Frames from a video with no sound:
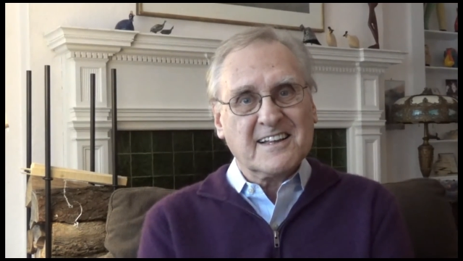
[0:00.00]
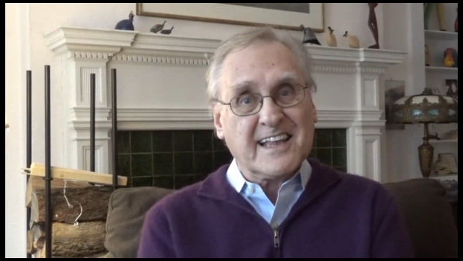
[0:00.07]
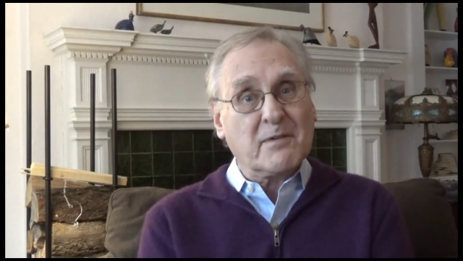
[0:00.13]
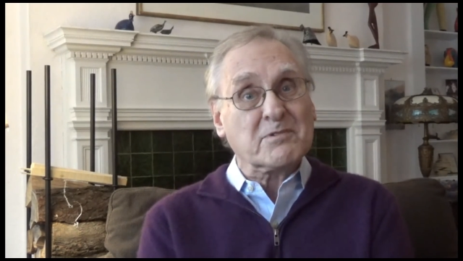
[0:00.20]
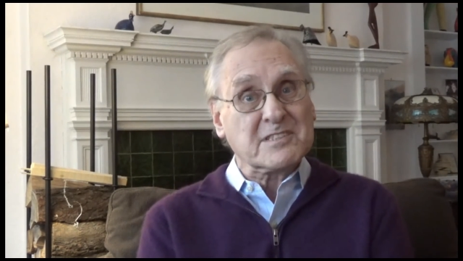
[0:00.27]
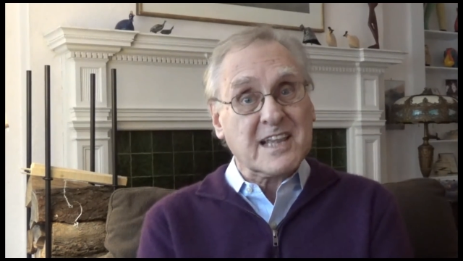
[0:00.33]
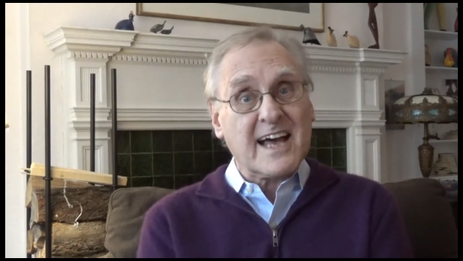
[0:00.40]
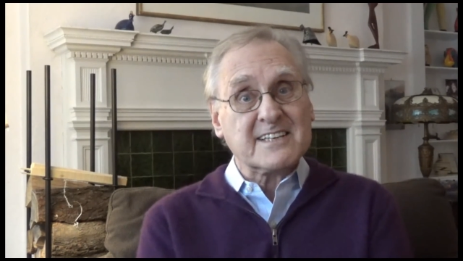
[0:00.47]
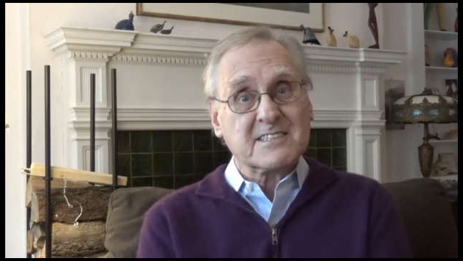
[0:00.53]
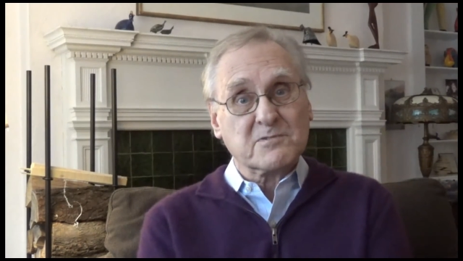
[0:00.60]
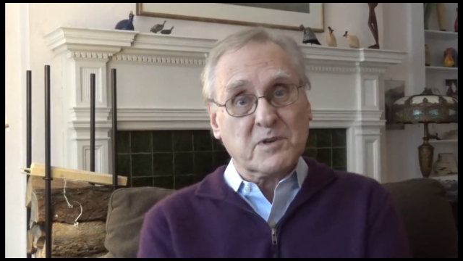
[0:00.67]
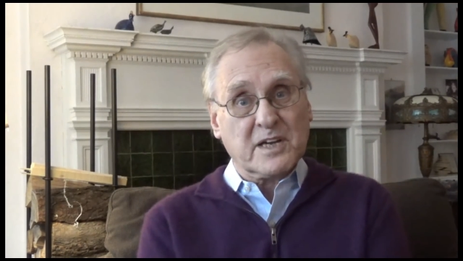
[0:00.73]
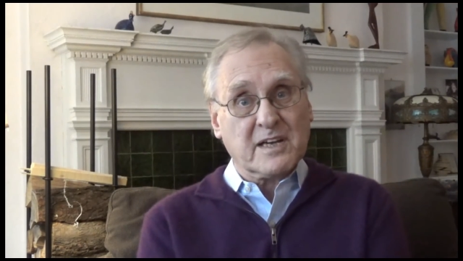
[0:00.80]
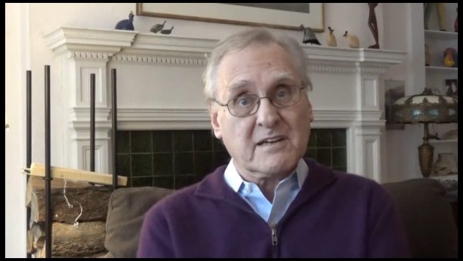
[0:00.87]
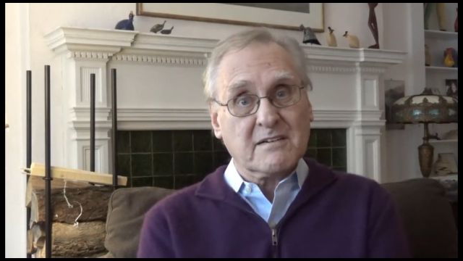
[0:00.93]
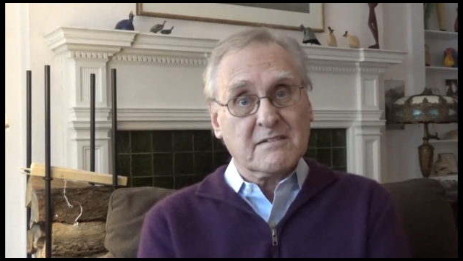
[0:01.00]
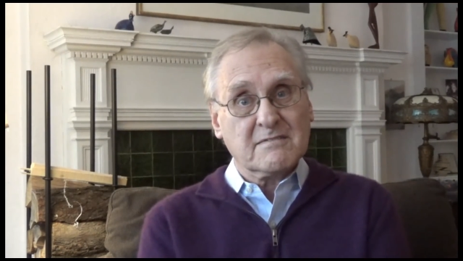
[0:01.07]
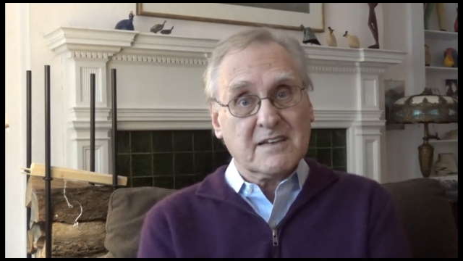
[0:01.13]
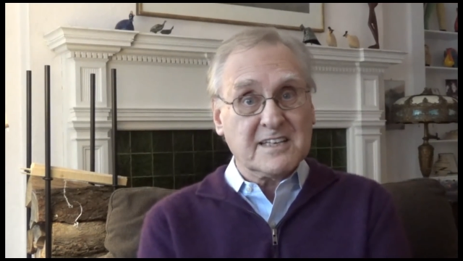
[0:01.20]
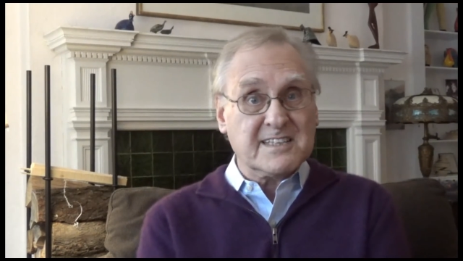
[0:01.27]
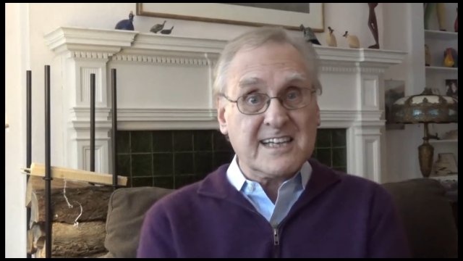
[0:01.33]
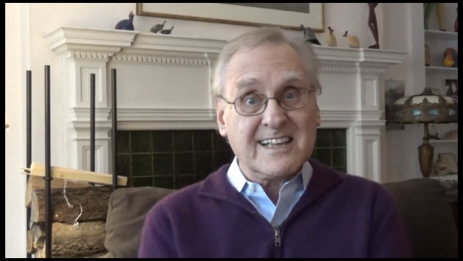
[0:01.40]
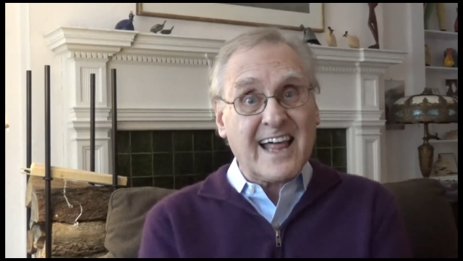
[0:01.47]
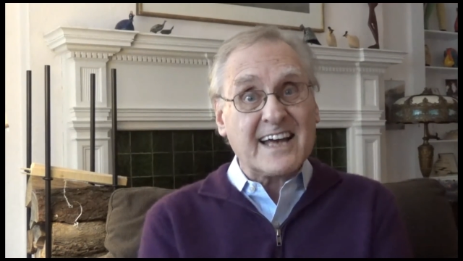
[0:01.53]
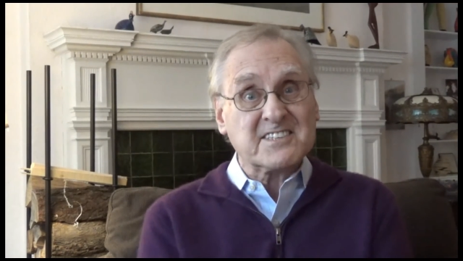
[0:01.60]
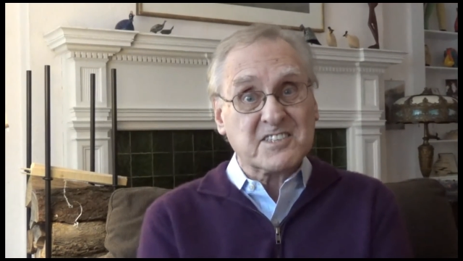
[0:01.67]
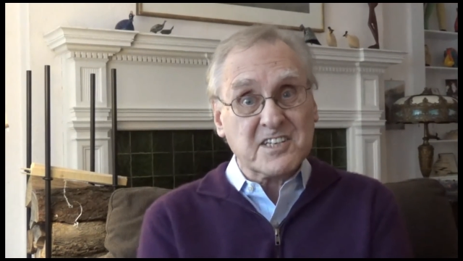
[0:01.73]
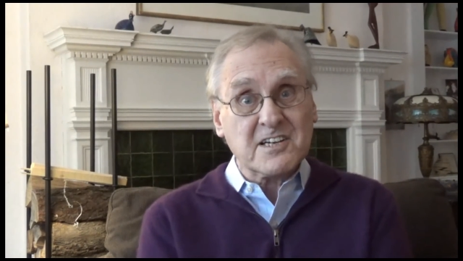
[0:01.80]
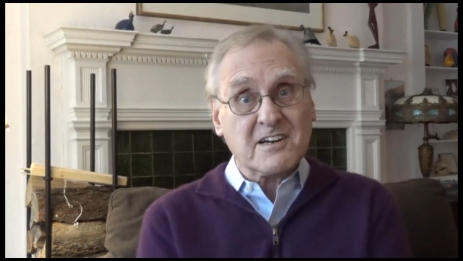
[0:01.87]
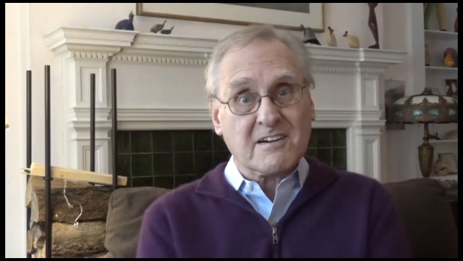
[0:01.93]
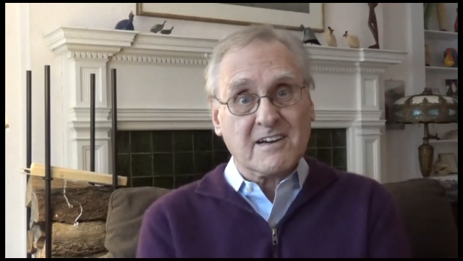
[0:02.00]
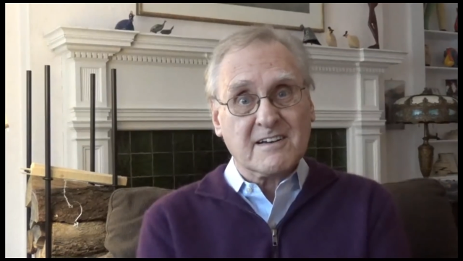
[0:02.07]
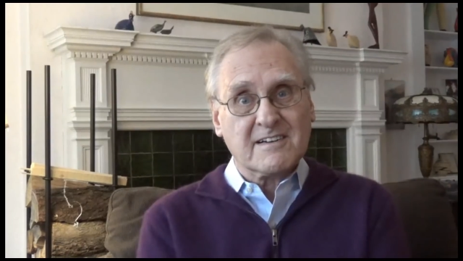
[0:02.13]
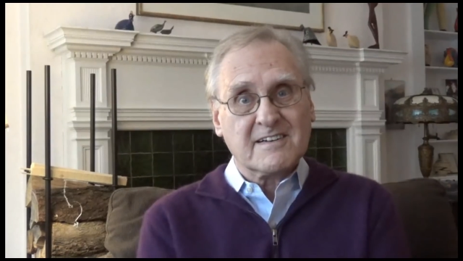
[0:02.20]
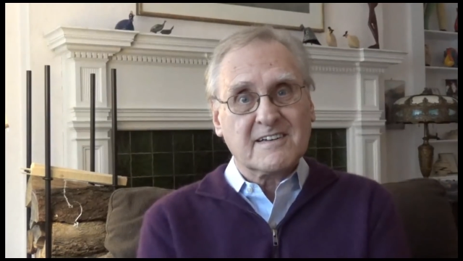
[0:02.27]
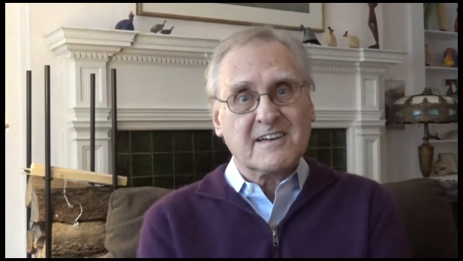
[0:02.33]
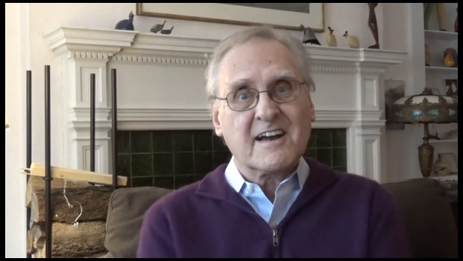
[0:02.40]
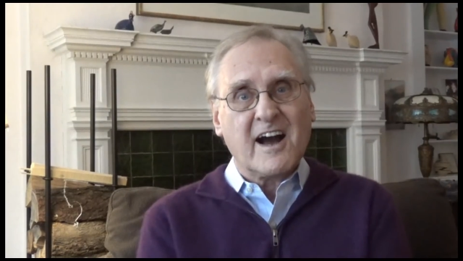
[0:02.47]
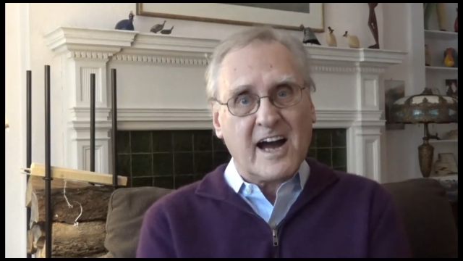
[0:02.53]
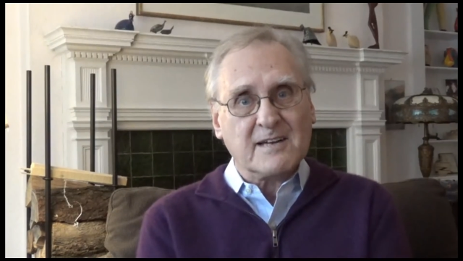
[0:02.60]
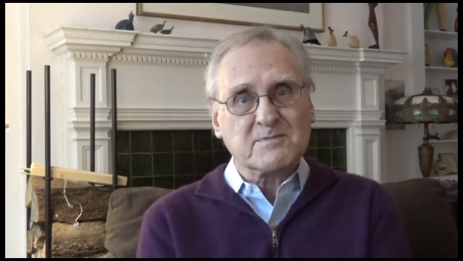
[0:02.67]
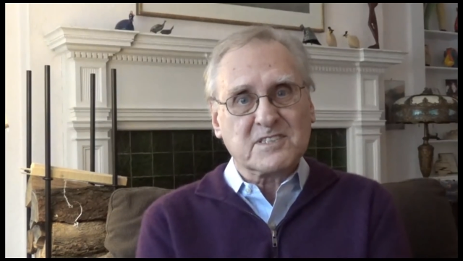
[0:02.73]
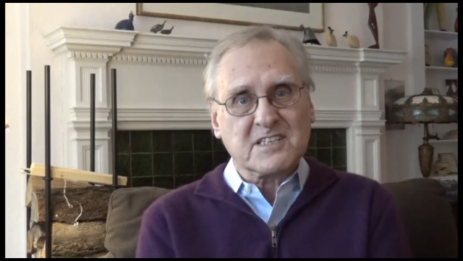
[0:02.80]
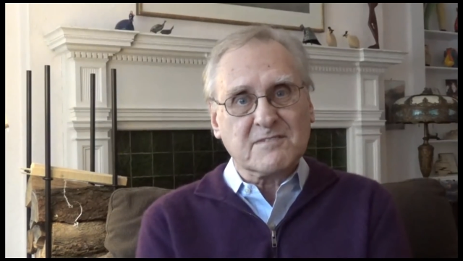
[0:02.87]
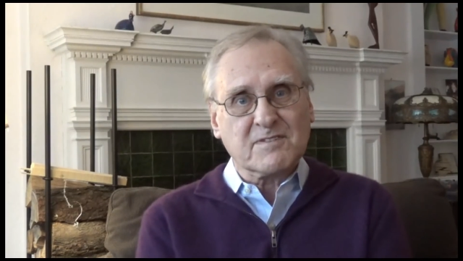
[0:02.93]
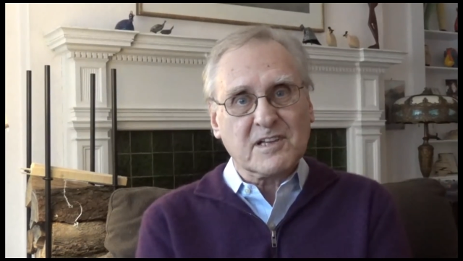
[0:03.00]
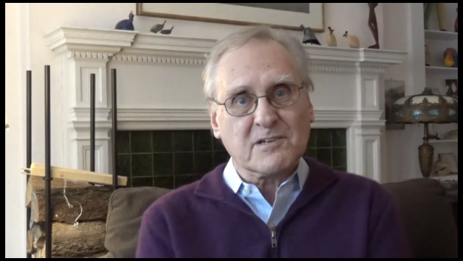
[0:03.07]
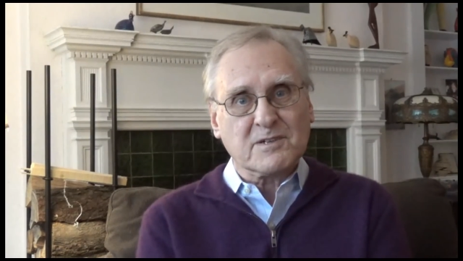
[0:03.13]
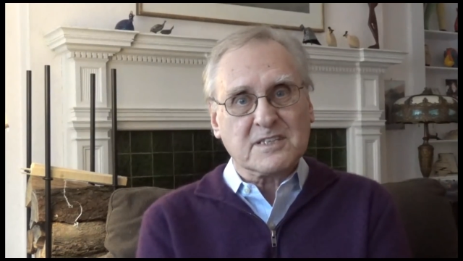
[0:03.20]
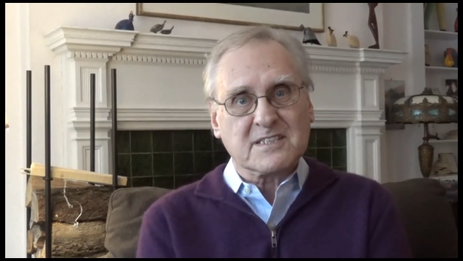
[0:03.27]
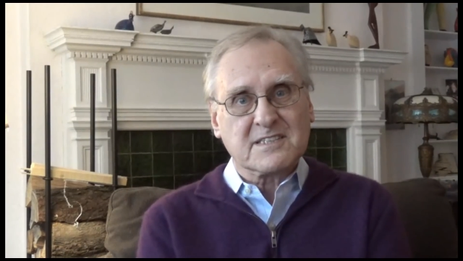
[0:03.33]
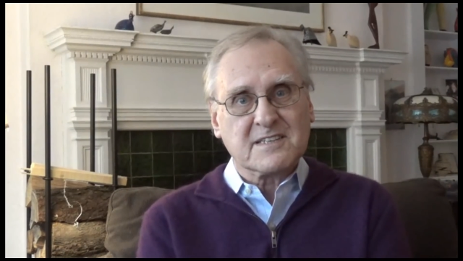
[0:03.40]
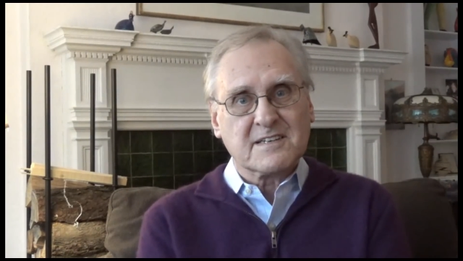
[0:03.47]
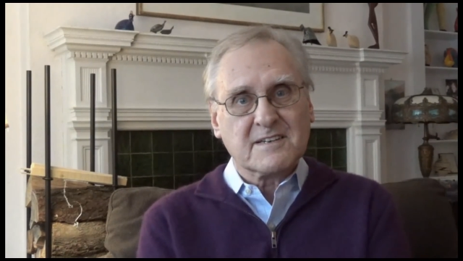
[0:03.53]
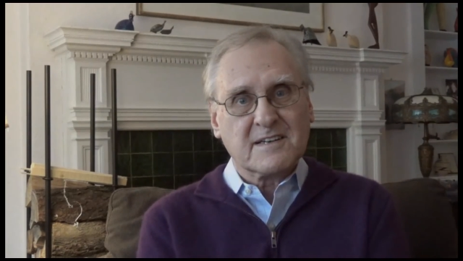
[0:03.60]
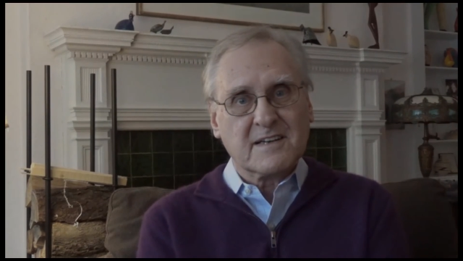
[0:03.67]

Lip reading: That was last week, indeed last year. I'm Stephen Lewis.